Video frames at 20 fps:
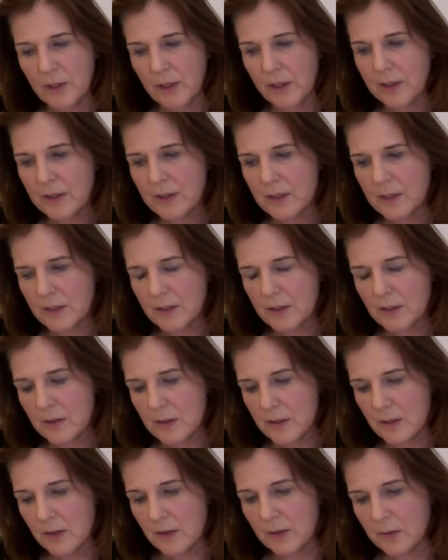not,
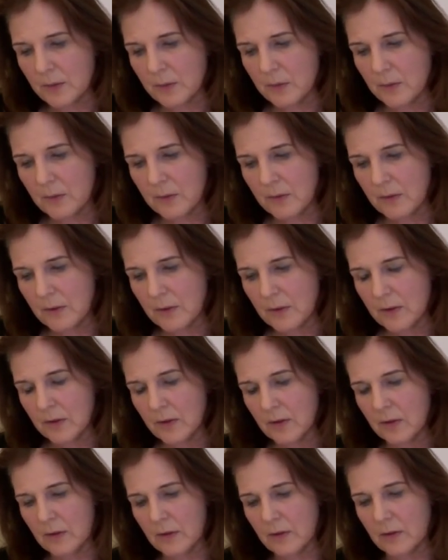so
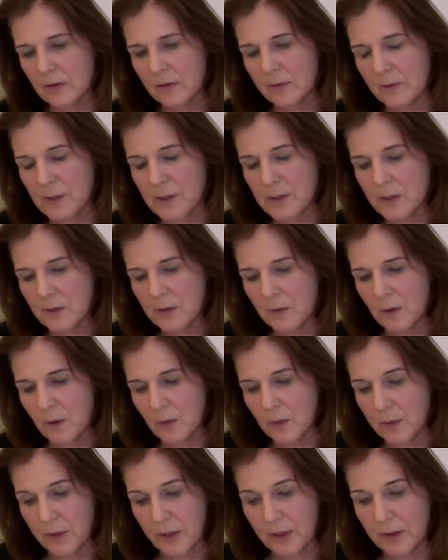first of all,
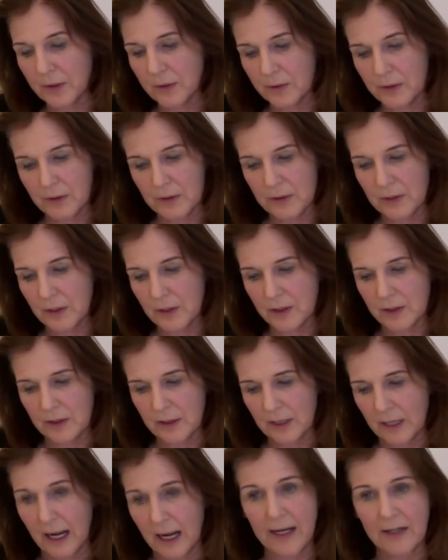we're not going to go down
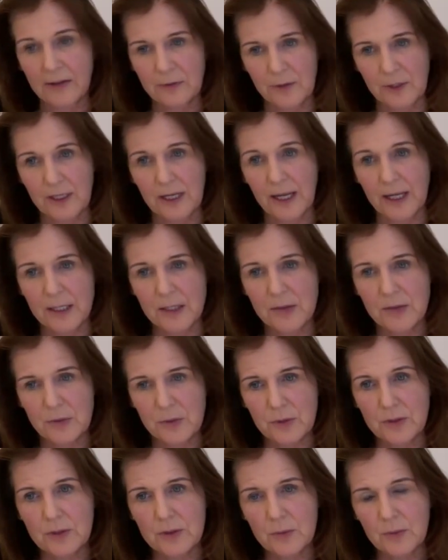the Act for Cats
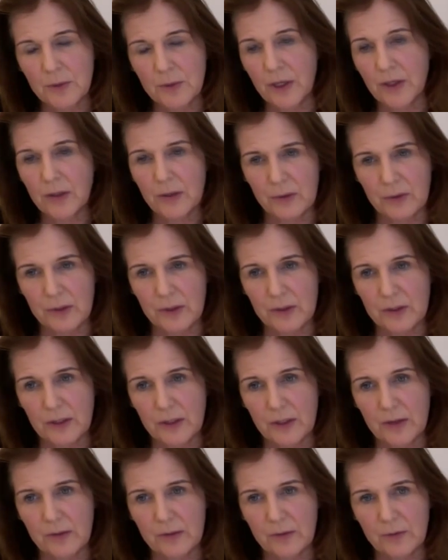route. We're not going to go
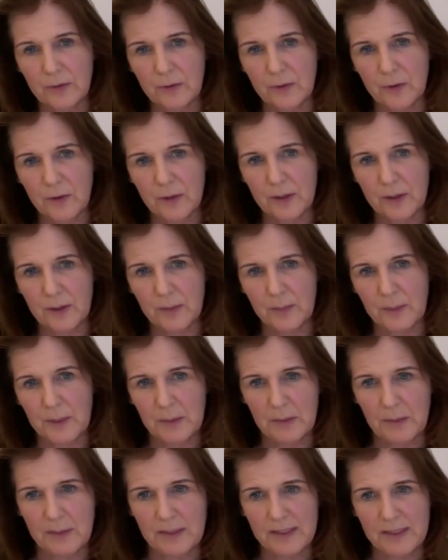down for the
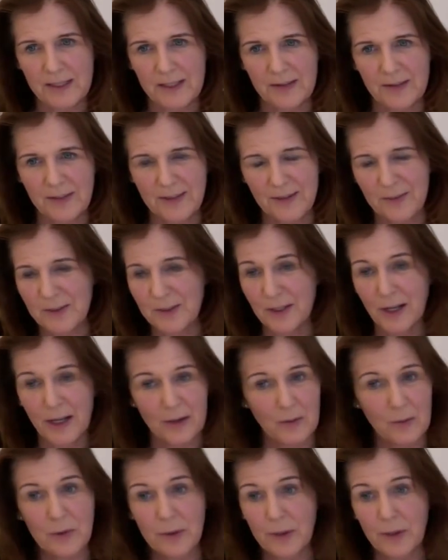PBBT.
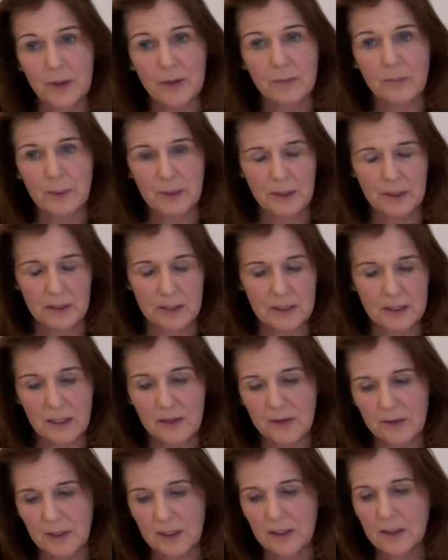We're not, because I
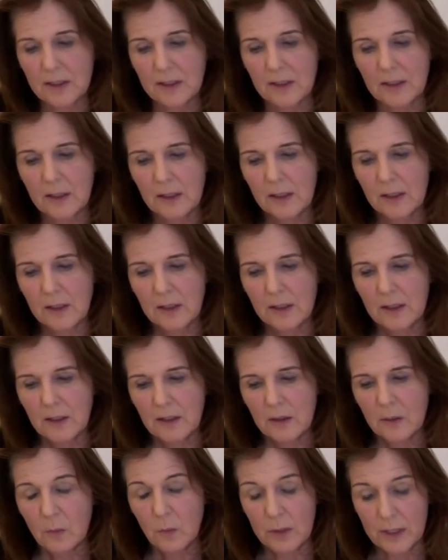think
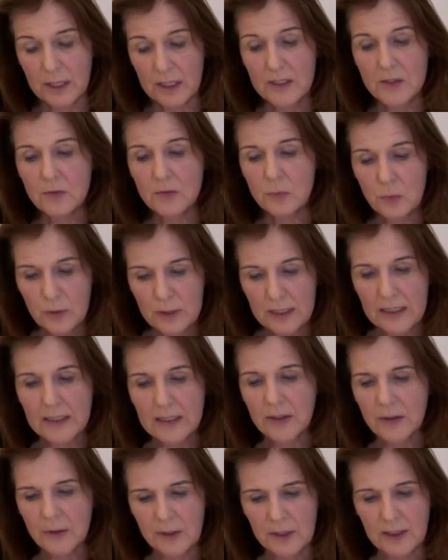what is really
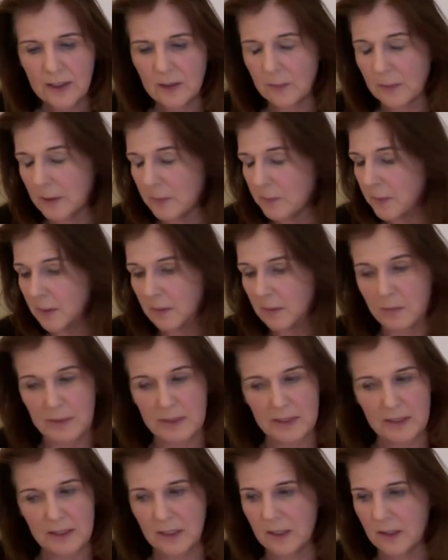unique about
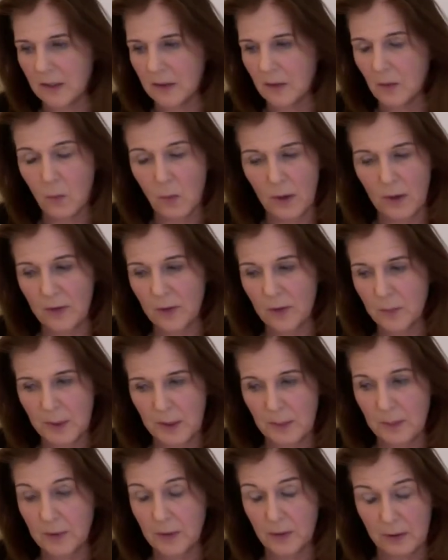PBBT, whether
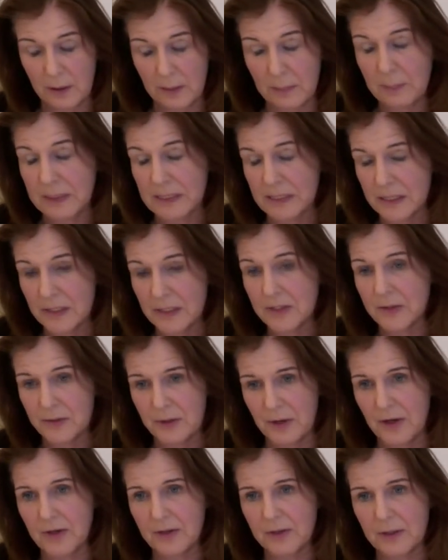people are ambitious or
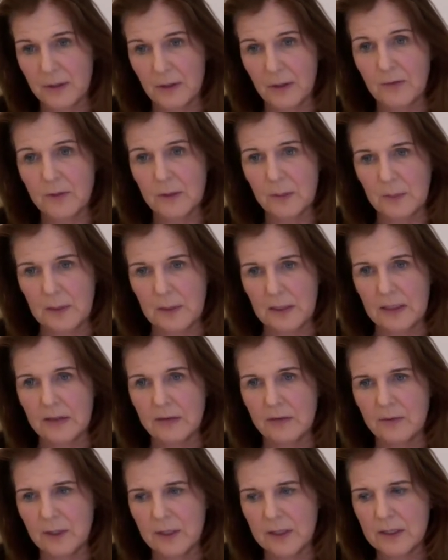not enough to
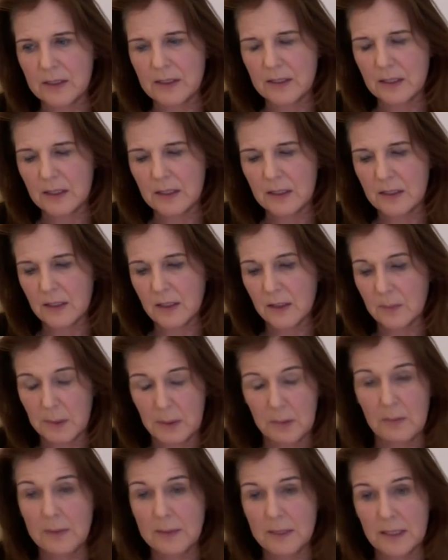believe this, is that
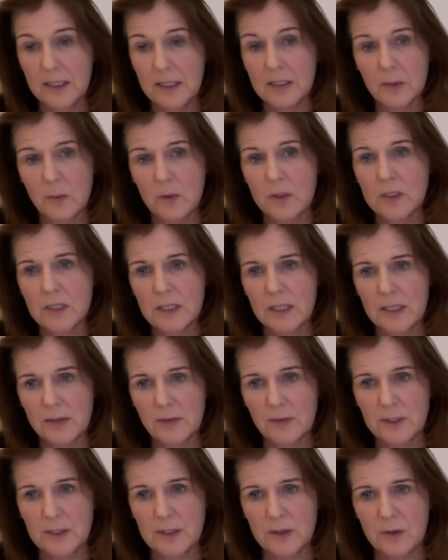PBBT is one size
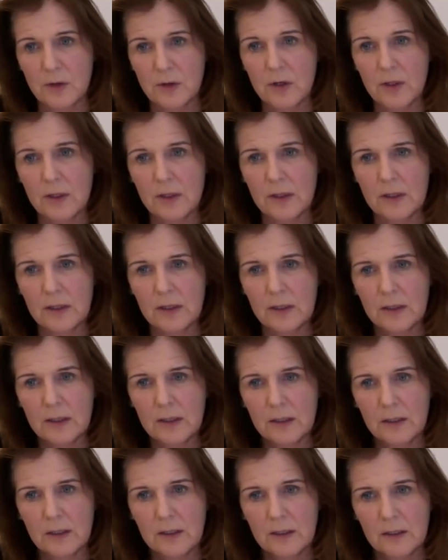fits all.
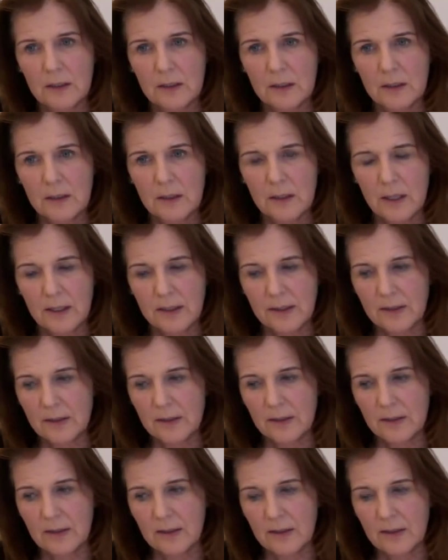And